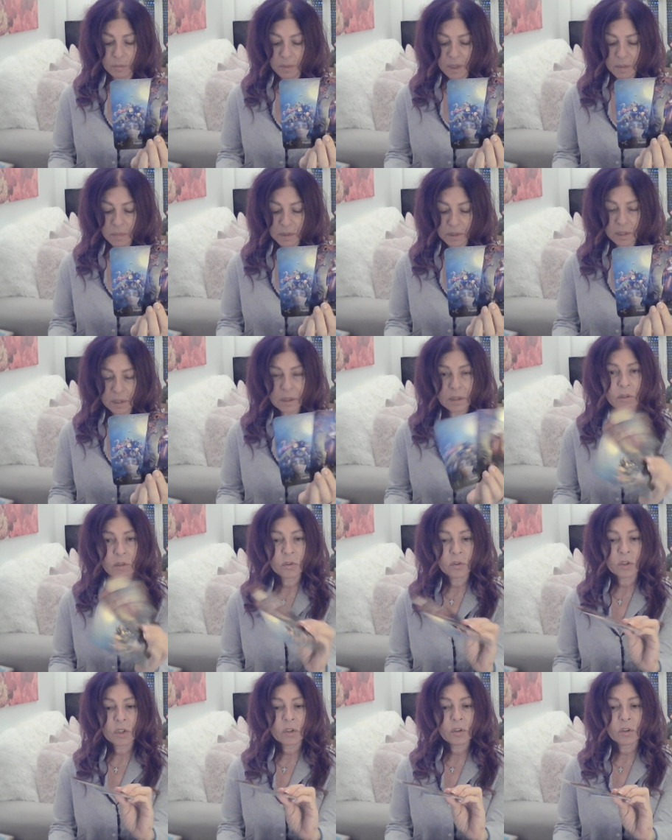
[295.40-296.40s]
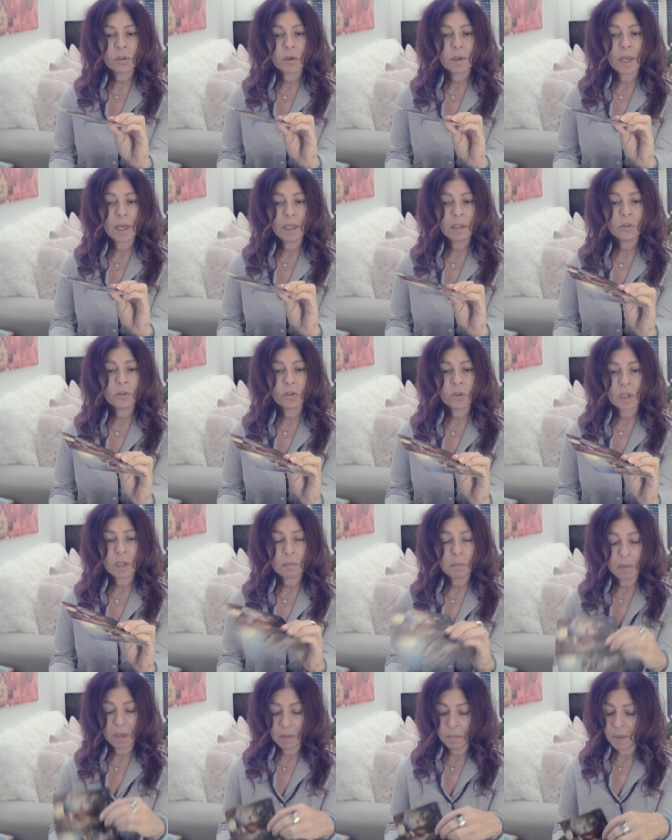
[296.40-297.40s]
maybe this is just your
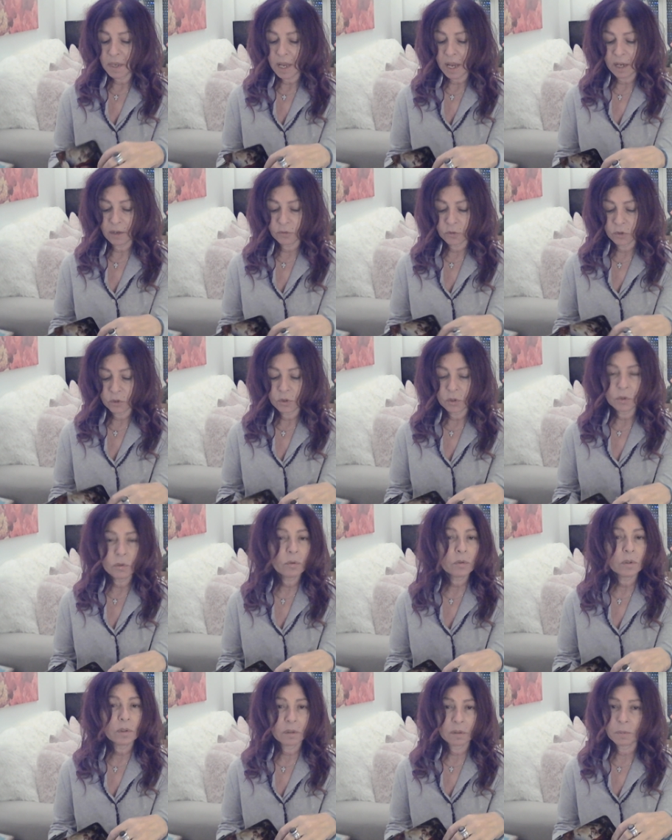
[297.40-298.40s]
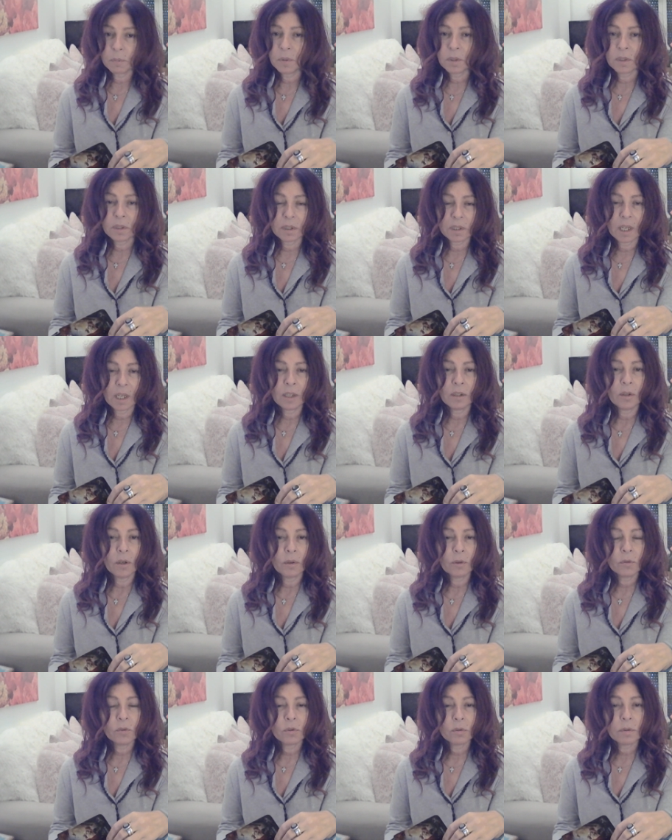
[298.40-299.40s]
energy. Maybe after you, Spirit saying,
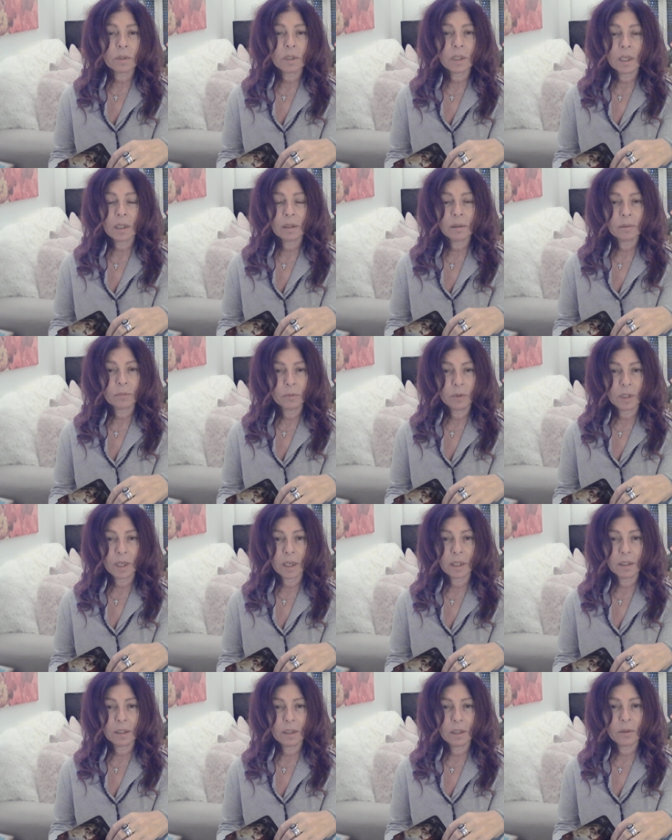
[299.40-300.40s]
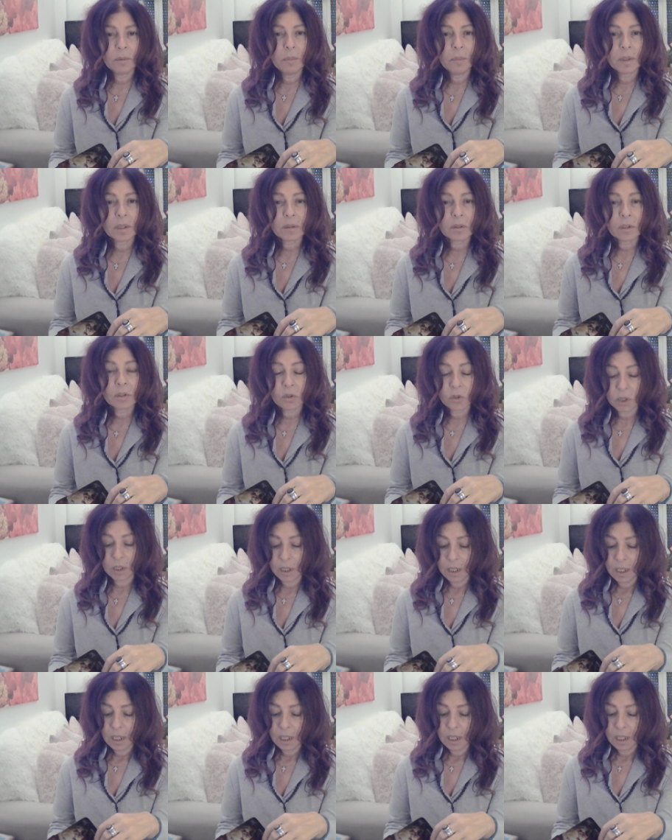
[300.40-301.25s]
no, Julia, we got another message.